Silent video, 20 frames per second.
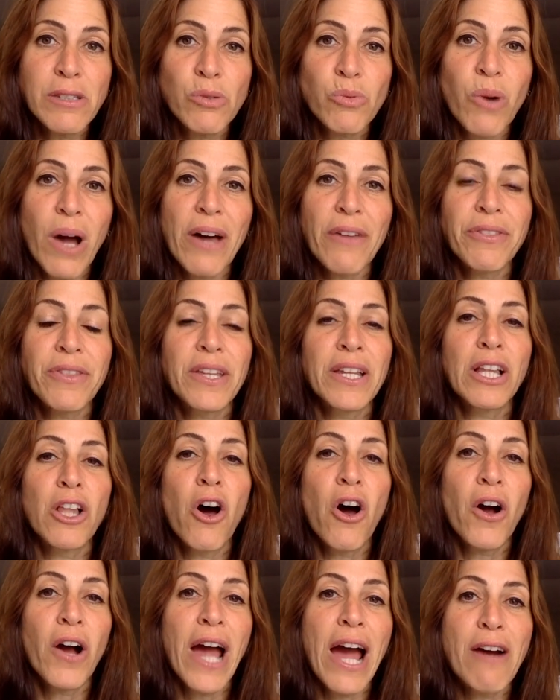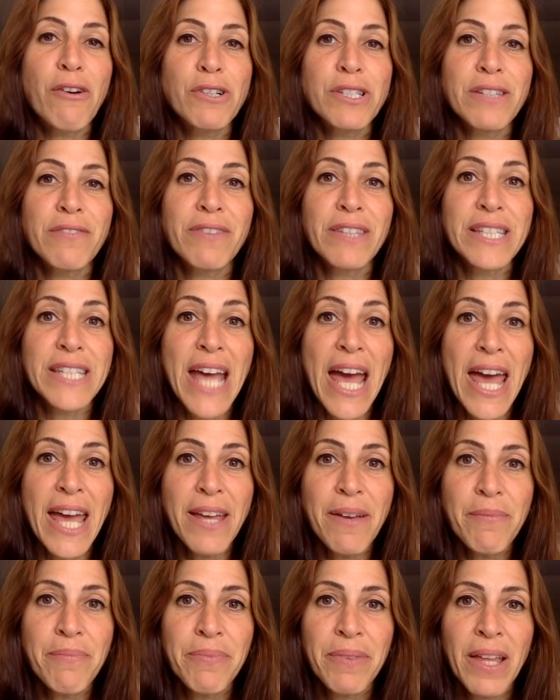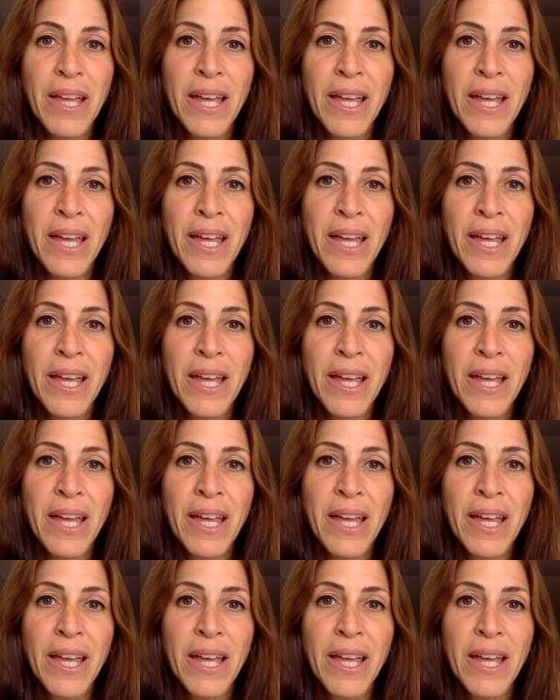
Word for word: throughout the long hours of the day.